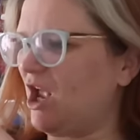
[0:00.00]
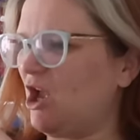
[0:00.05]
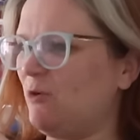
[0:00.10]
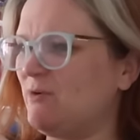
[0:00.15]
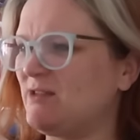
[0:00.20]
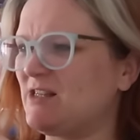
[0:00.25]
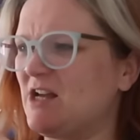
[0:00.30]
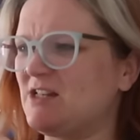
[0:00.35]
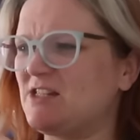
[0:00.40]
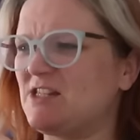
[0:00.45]

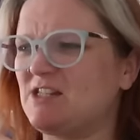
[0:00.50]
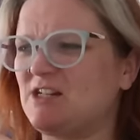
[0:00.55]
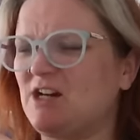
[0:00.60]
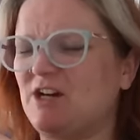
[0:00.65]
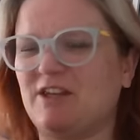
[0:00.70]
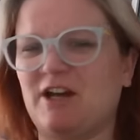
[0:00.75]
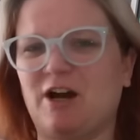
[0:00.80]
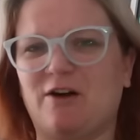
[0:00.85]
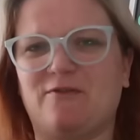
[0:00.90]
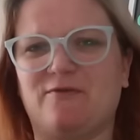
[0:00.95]
always like to
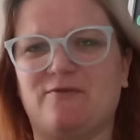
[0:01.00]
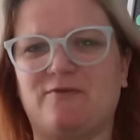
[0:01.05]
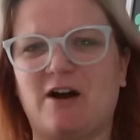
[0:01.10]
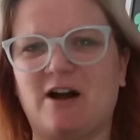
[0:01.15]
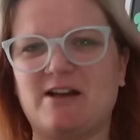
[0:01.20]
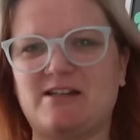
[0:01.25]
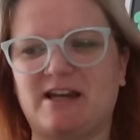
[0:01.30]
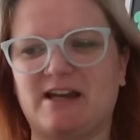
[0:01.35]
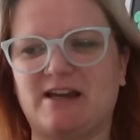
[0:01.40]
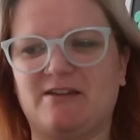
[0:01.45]
start the old
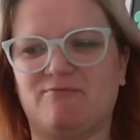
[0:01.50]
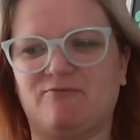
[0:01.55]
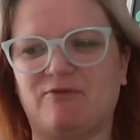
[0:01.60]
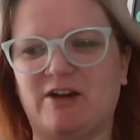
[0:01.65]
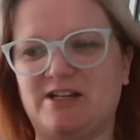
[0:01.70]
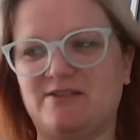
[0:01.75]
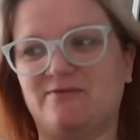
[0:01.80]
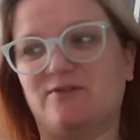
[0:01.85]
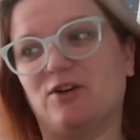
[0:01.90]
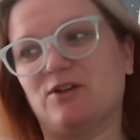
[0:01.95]
Friday
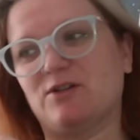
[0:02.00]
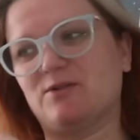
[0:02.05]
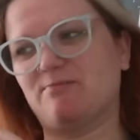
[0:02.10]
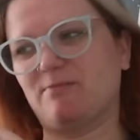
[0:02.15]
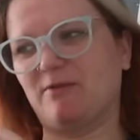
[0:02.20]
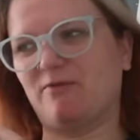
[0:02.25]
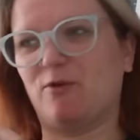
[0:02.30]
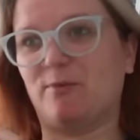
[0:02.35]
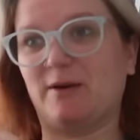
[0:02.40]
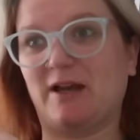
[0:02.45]
reading vlogs
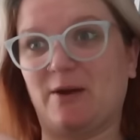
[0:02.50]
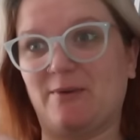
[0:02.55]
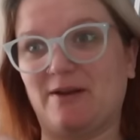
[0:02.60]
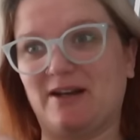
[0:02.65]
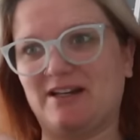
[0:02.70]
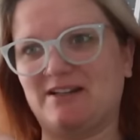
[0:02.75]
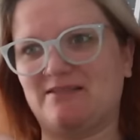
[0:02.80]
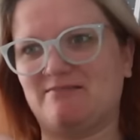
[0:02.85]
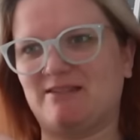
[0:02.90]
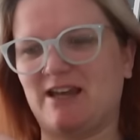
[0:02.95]
before we go
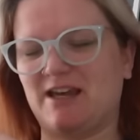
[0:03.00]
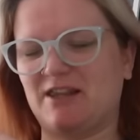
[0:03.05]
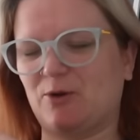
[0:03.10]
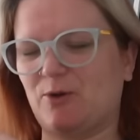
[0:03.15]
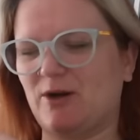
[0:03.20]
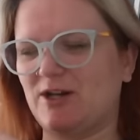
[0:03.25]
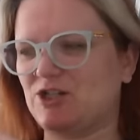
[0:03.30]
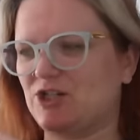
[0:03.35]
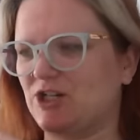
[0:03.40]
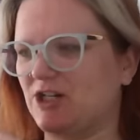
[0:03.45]
in and get the
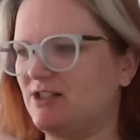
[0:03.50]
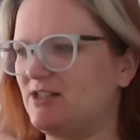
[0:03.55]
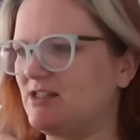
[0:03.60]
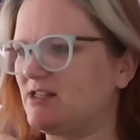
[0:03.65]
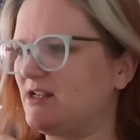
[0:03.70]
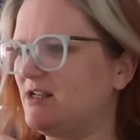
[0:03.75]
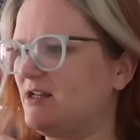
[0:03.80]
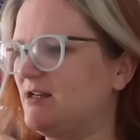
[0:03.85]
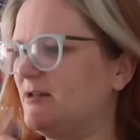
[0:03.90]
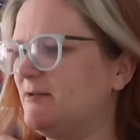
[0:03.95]

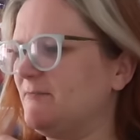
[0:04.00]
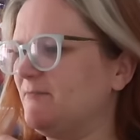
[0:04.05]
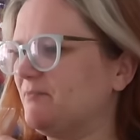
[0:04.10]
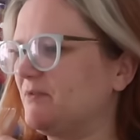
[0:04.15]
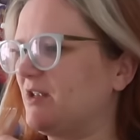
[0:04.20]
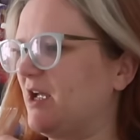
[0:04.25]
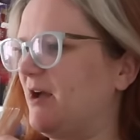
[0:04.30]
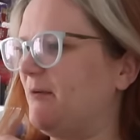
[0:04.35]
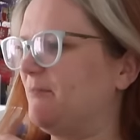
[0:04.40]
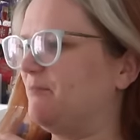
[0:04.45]
questions
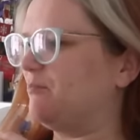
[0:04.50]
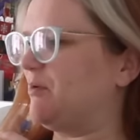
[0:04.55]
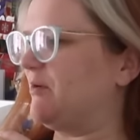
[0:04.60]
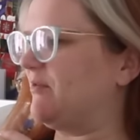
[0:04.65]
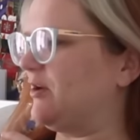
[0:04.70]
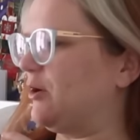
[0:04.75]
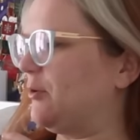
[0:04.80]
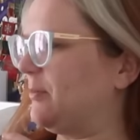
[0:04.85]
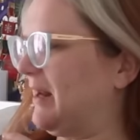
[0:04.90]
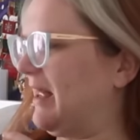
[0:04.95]
um, with
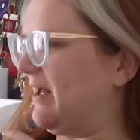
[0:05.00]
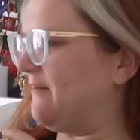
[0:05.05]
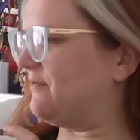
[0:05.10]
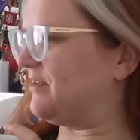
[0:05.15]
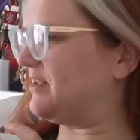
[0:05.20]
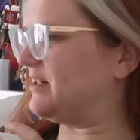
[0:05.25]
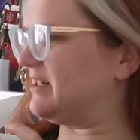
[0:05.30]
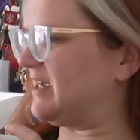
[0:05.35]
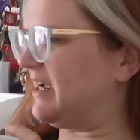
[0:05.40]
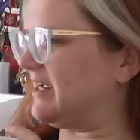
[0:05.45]
a little plan
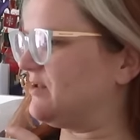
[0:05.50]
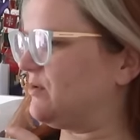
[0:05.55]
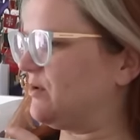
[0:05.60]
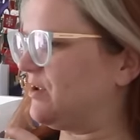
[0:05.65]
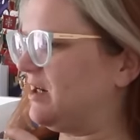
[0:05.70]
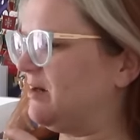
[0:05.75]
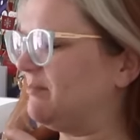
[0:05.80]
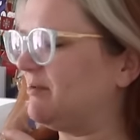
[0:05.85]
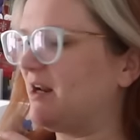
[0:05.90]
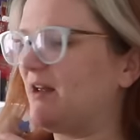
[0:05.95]
for the day. So I
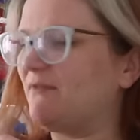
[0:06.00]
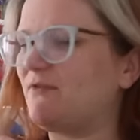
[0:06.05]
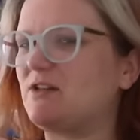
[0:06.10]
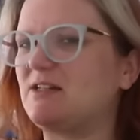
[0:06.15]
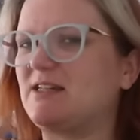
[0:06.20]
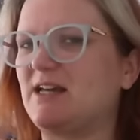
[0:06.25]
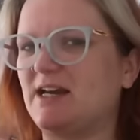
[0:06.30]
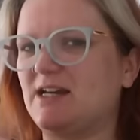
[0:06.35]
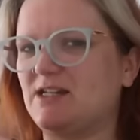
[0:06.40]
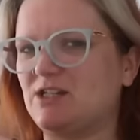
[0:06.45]
think I'm going to have
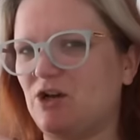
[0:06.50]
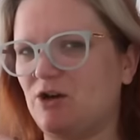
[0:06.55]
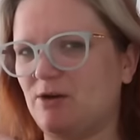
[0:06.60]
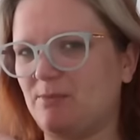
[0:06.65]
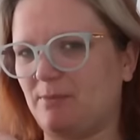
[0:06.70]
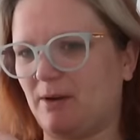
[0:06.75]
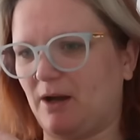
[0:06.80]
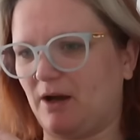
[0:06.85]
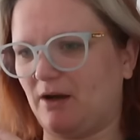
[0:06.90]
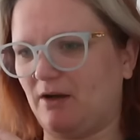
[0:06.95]
a
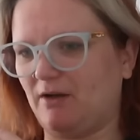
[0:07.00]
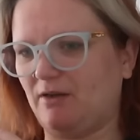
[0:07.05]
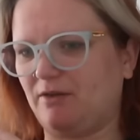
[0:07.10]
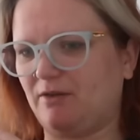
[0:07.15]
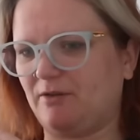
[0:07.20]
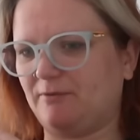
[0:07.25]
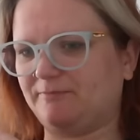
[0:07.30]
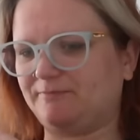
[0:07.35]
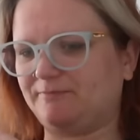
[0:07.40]
daytime bath.